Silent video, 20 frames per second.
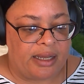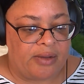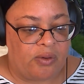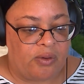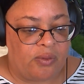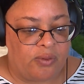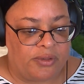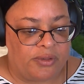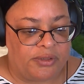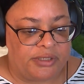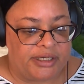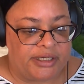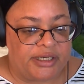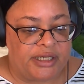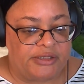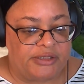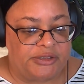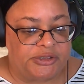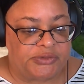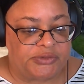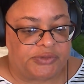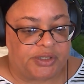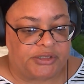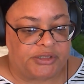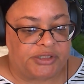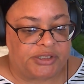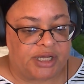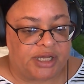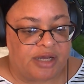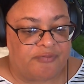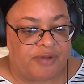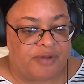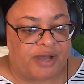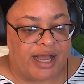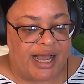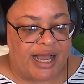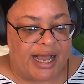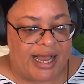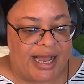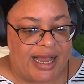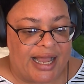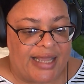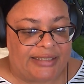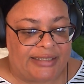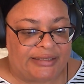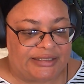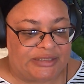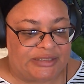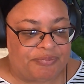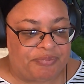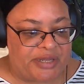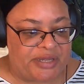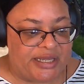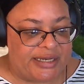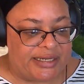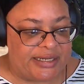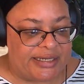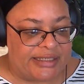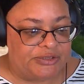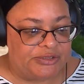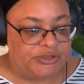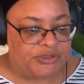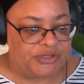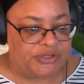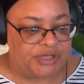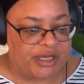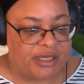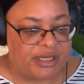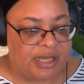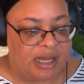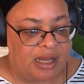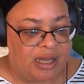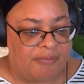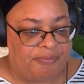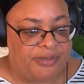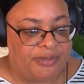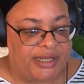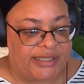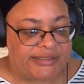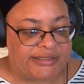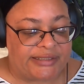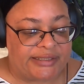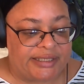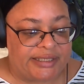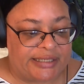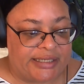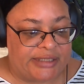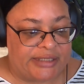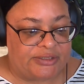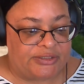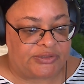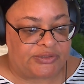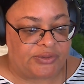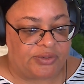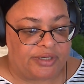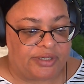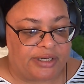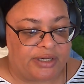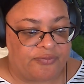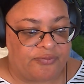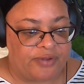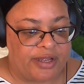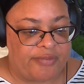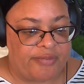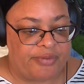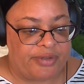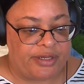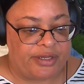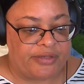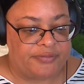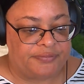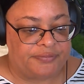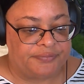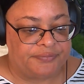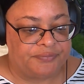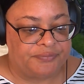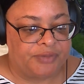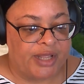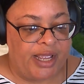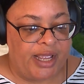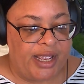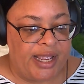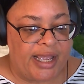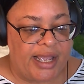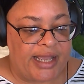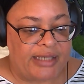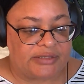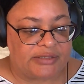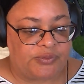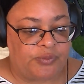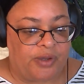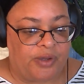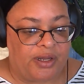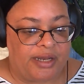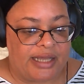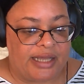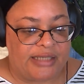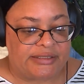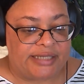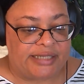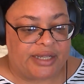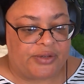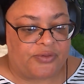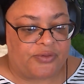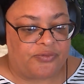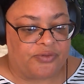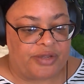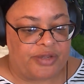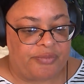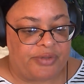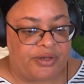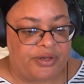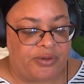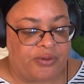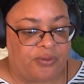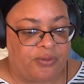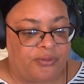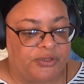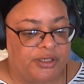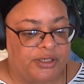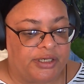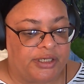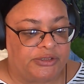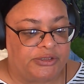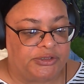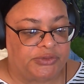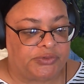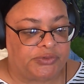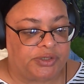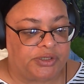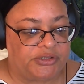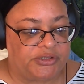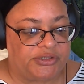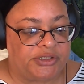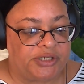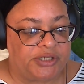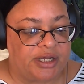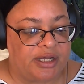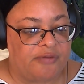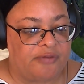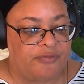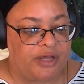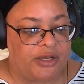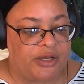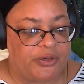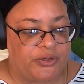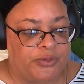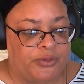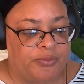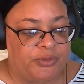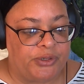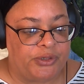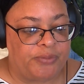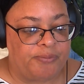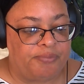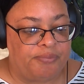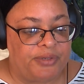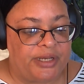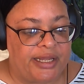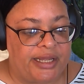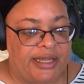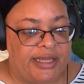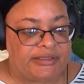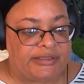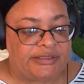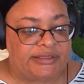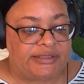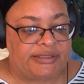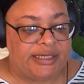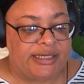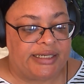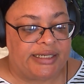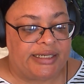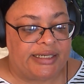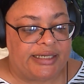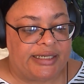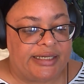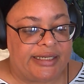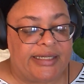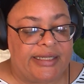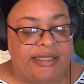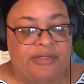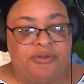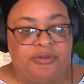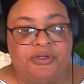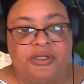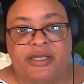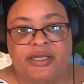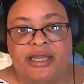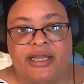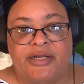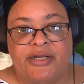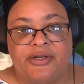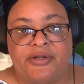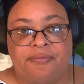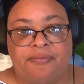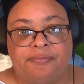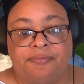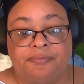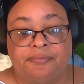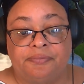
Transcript: on the construction of a high-speed internet complex in Saudi Arabia, as well as the agreement on the construction of aluminum plants in the kingdom.